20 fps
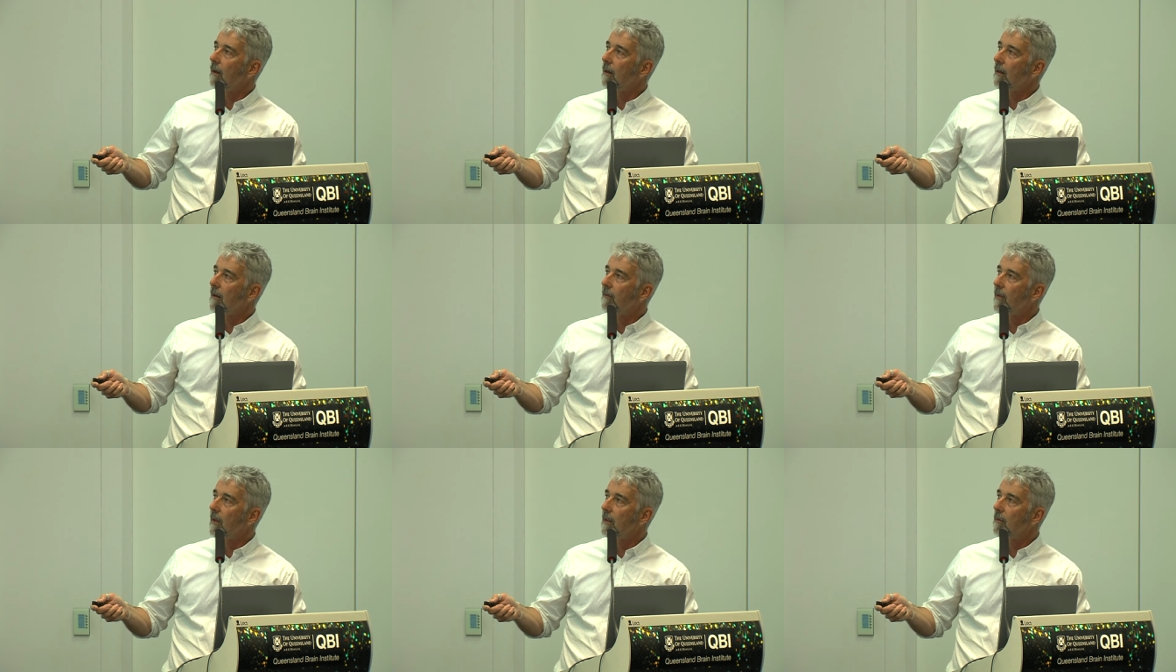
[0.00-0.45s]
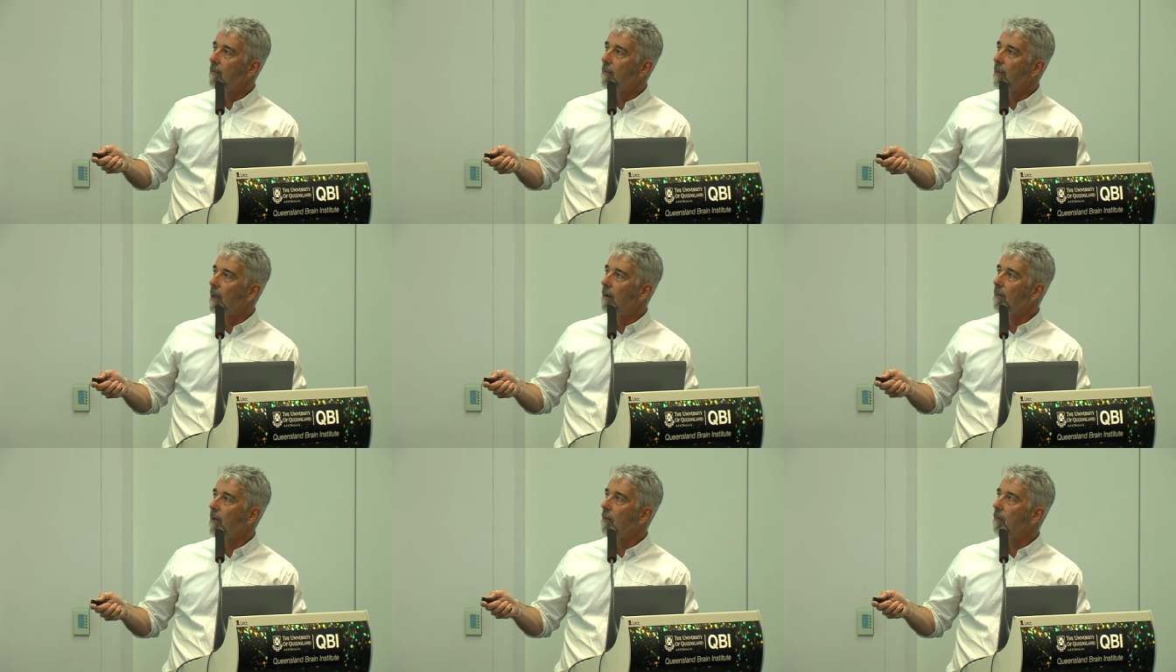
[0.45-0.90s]
or you feed them
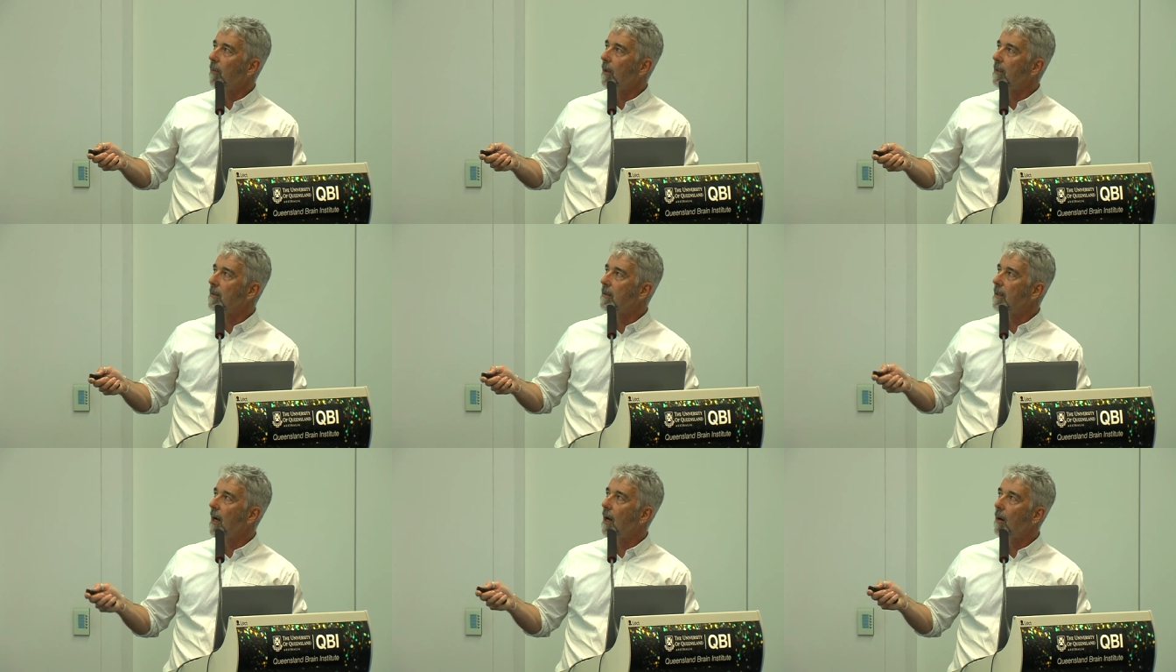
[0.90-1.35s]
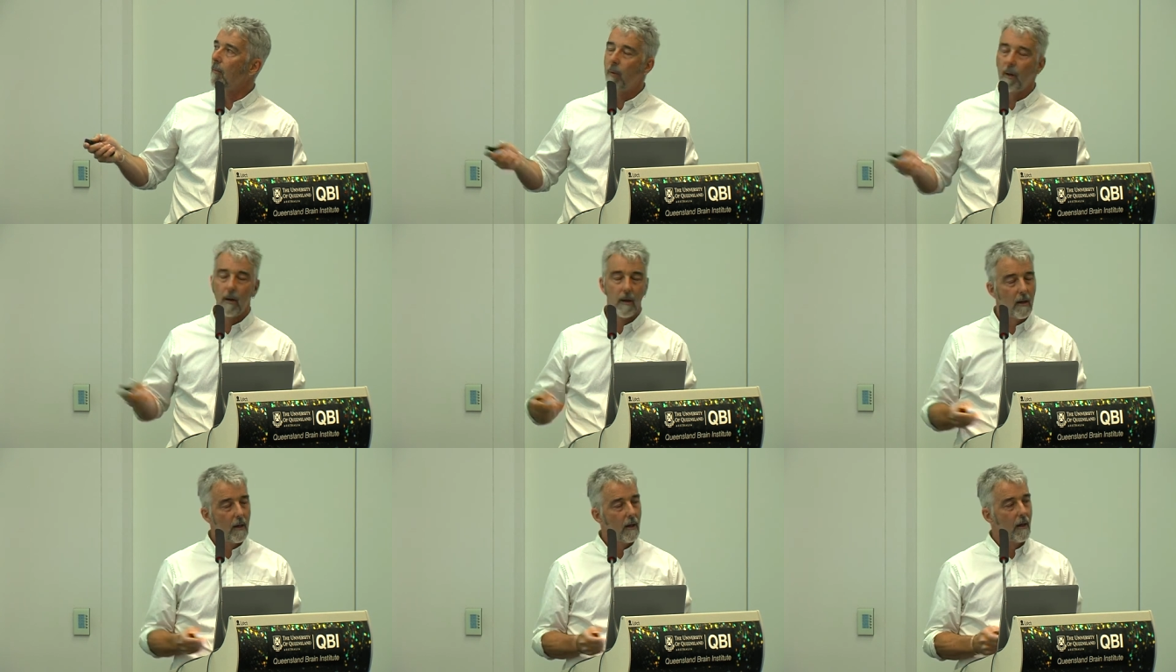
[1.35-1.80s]
BMAA plus
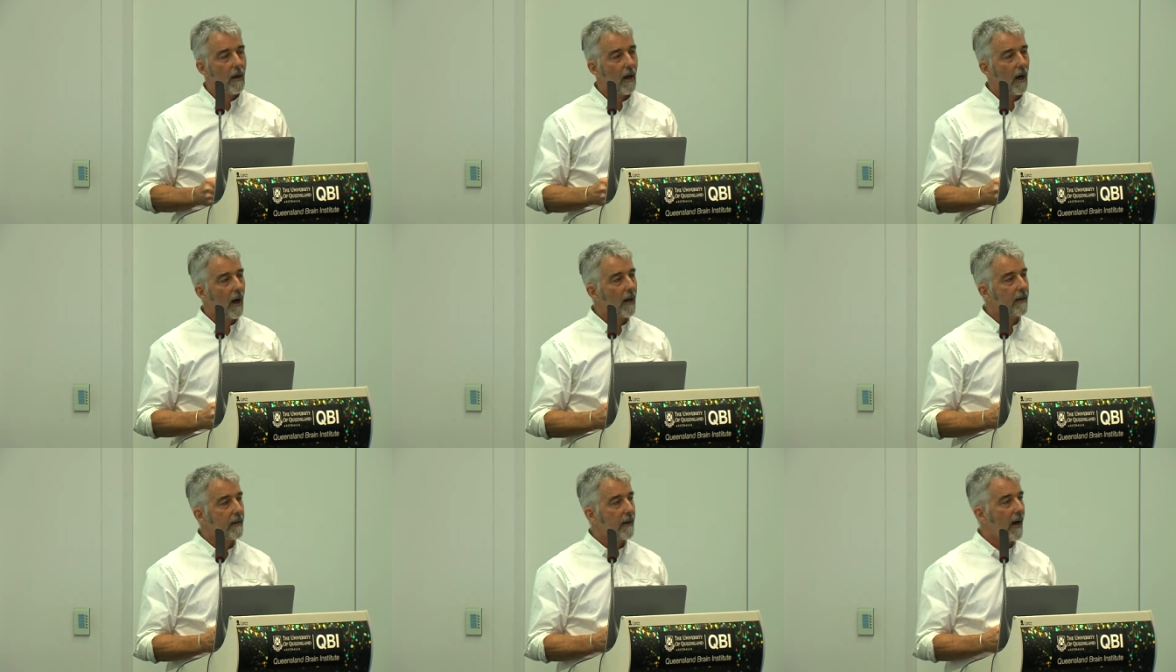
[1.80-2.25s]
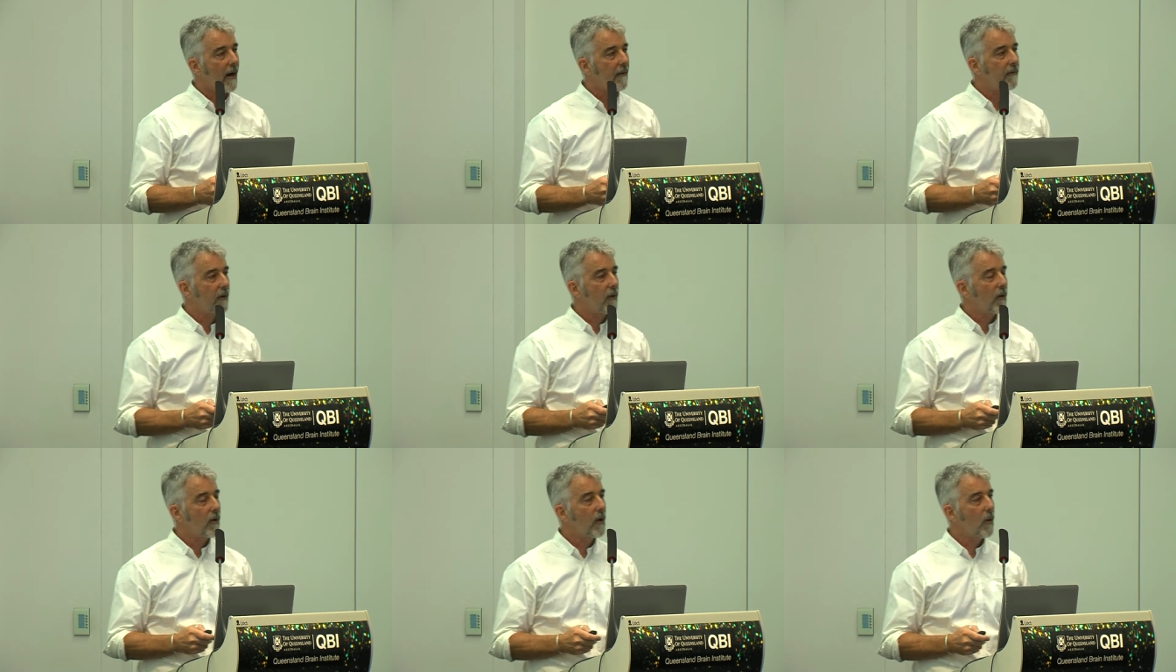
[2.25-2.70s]
DAB, and you have
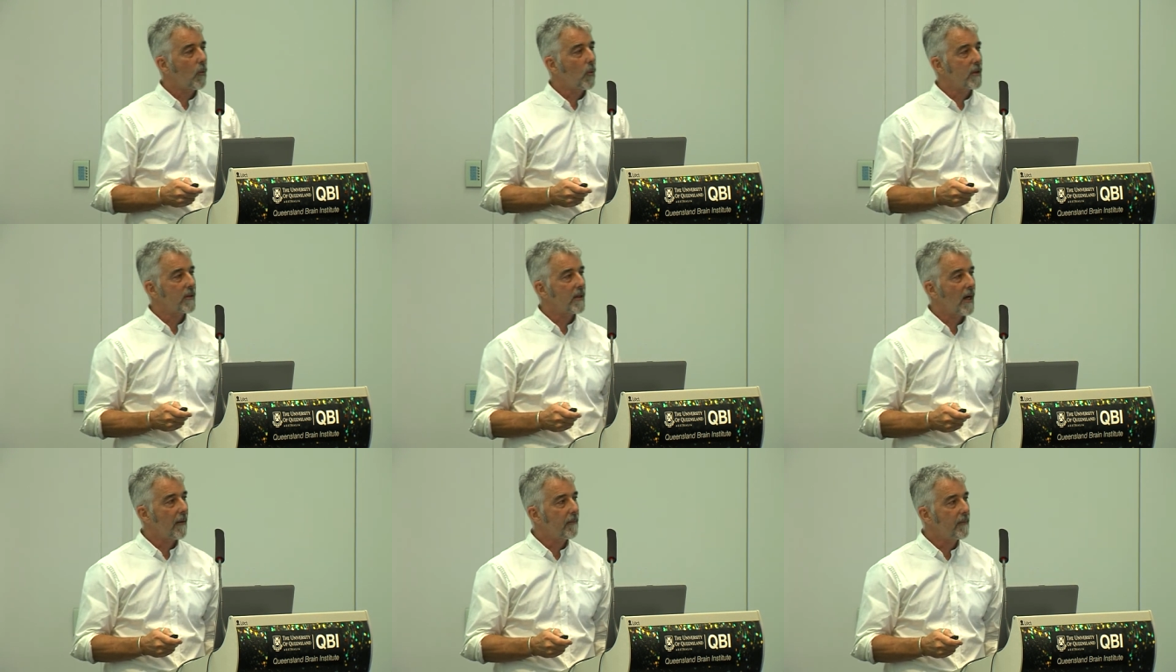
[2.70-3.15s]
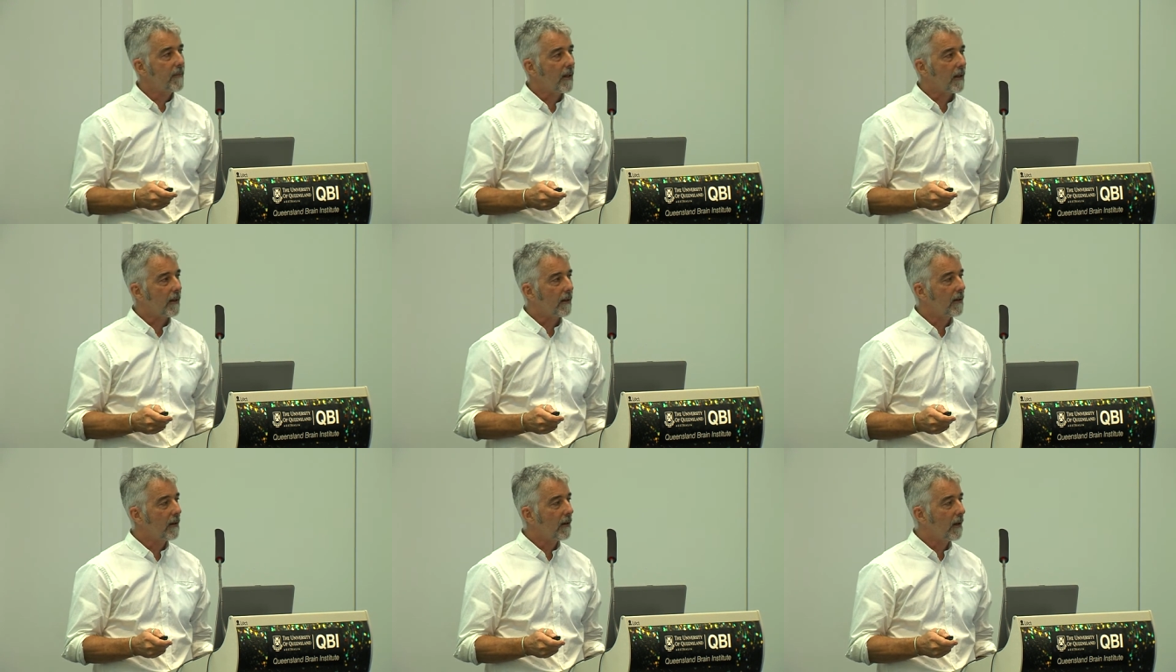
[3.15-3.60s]
a look at what's happening.